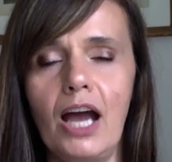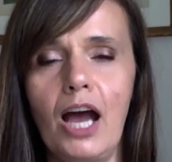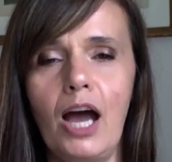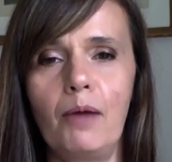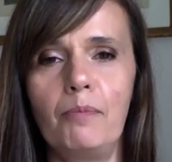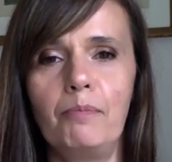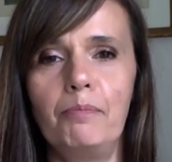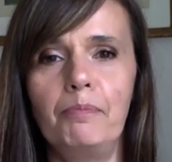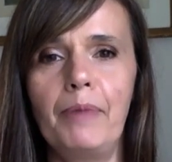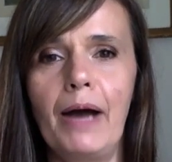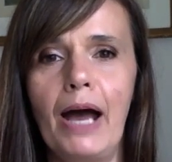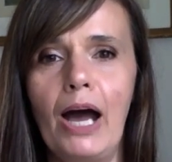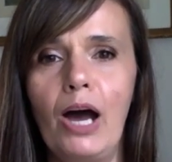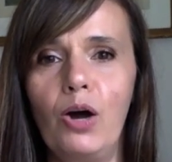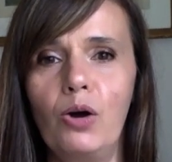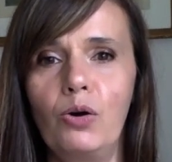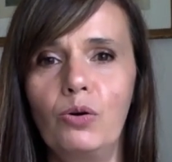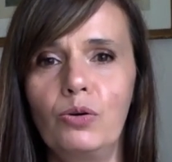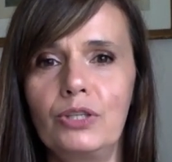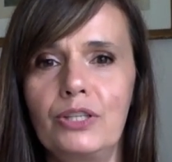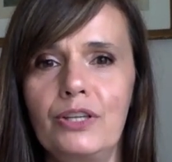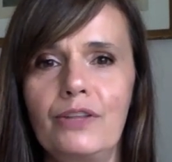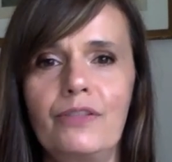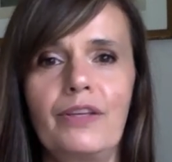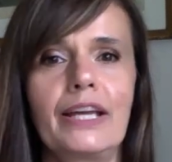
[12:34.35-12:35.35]

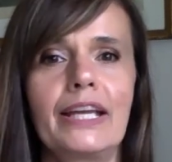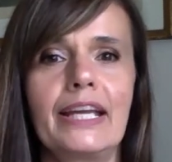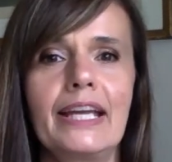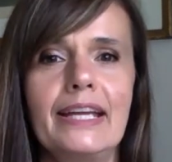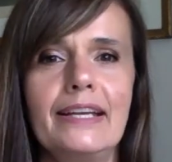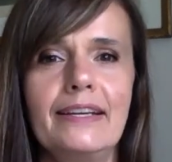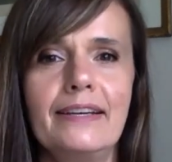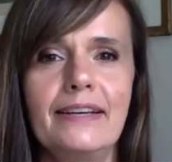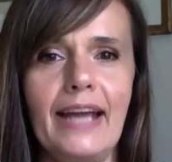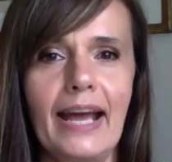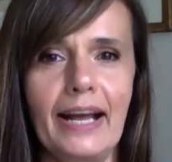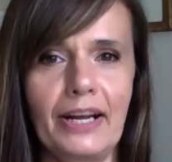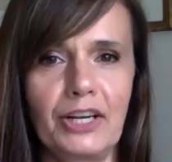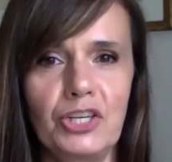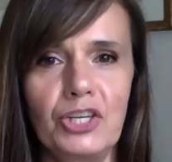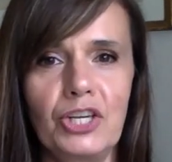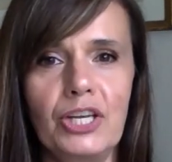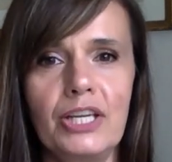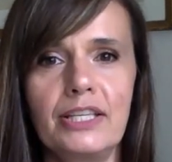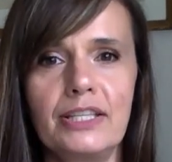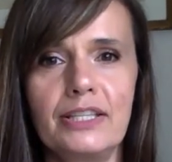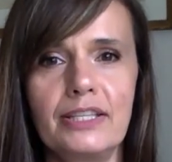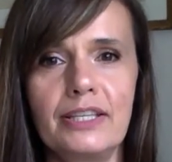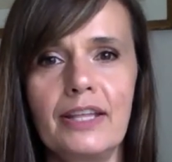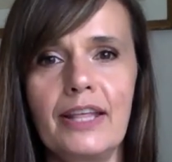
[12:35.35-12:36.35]
about the
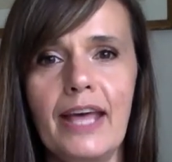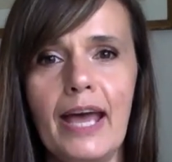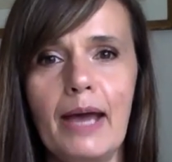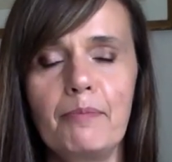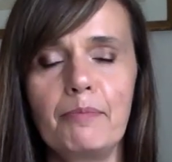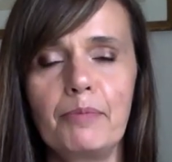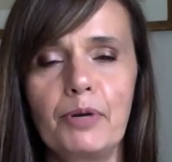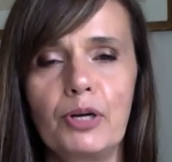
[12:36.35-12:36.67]
connection to that